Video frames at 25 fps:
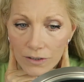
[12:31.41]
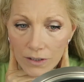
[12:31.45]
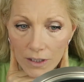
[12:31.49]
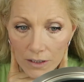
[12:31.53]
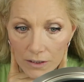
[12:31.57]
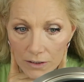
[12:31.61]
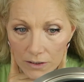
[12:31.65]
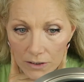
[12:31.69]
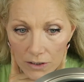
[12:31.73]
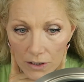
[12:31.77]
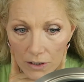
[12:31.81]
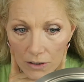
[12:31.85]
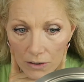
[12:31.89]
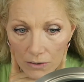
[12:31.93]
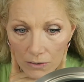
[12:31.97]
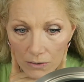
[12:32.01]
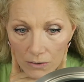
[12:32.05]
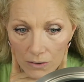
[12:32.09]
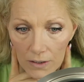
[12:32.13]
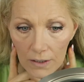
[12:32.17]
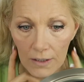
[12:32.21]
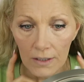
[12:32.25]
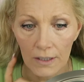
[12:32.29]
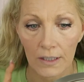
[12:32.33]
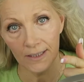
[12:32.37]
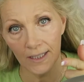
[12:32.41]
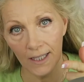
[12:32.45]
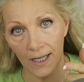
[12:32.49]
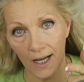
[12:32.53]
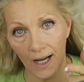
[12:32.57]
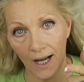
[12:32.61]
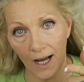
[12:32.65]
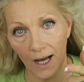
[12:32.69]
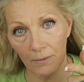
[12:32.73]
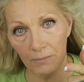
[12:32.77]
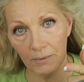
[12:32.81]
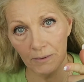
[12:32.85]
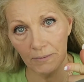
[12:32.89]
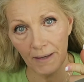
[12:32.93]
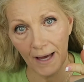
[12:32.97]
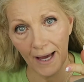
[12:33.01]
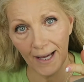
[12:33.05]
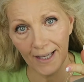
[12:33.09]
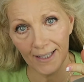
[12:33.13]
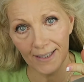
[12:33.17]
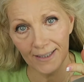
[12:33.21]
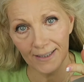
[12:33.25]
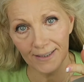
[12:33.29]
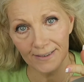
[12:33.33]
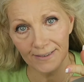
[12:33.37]
that show. I'll be
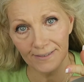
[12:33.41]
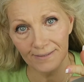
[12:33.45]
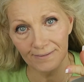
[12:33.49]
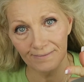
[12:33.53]
back.